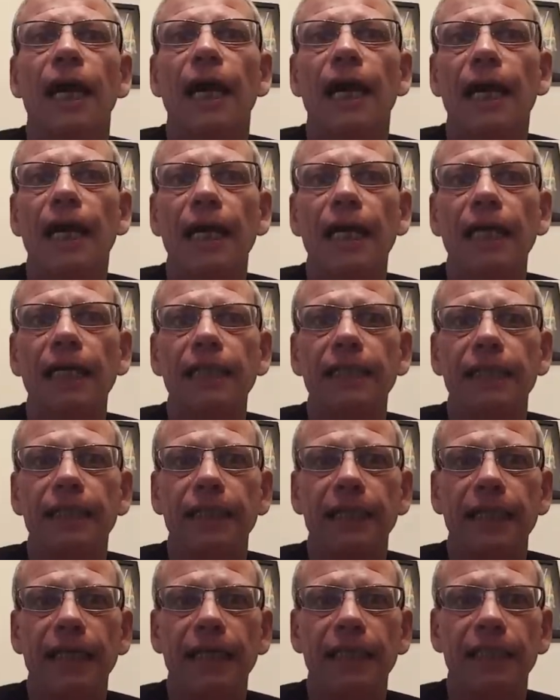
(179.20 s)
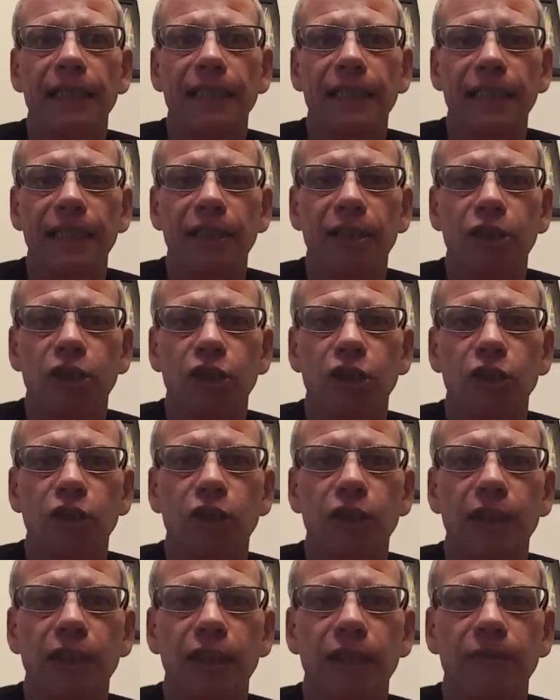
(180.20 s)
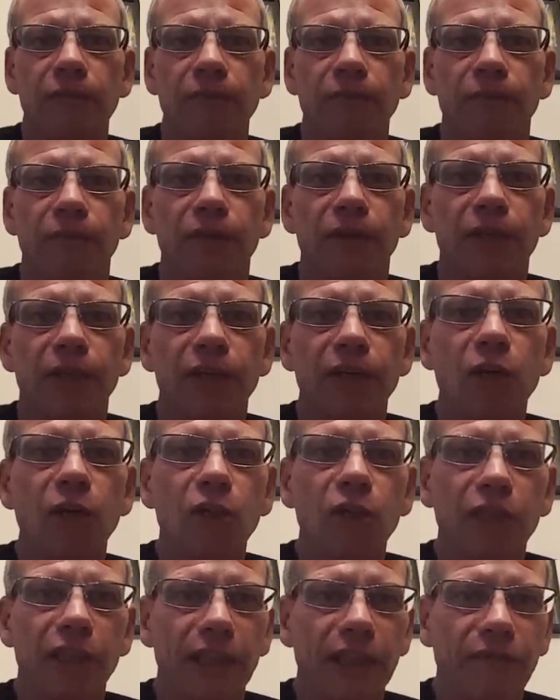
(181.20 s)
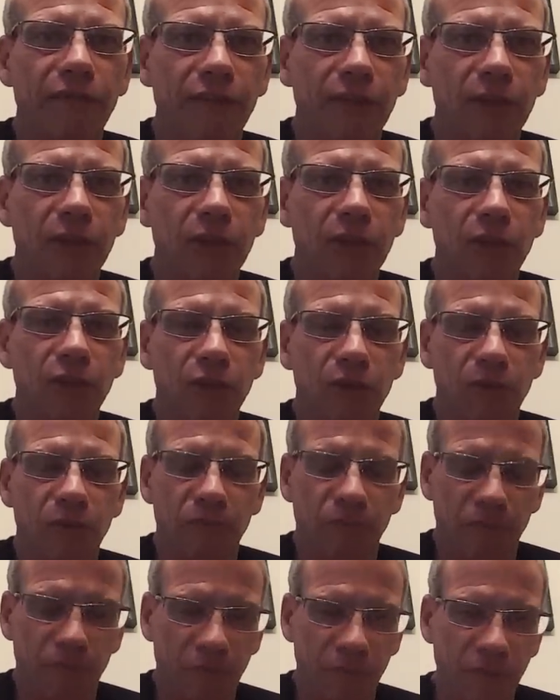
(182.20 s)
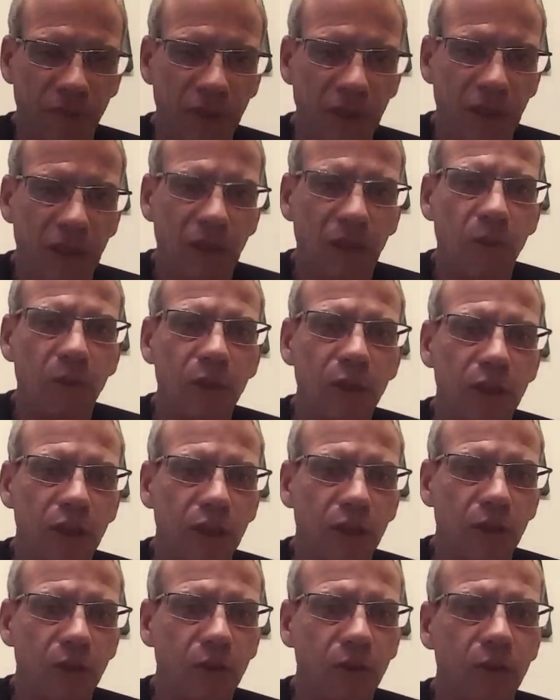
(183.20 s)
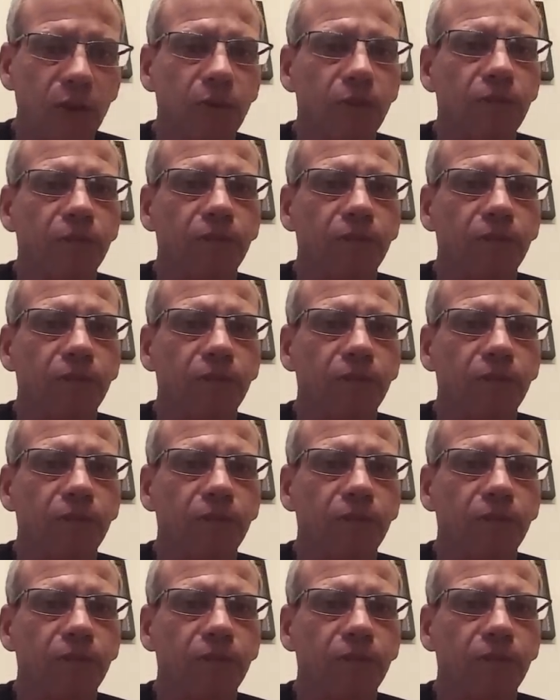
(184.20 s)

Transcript: and that's introducing the holiday photos which I took.